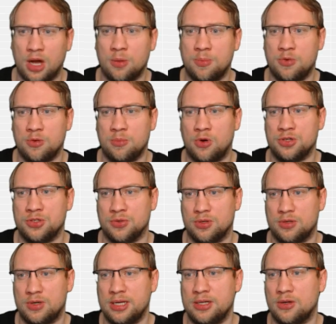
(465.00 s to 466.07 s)
output module,
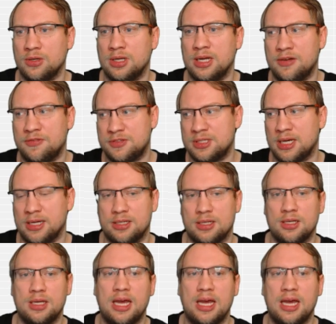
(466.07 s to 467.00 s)
right, on the left side.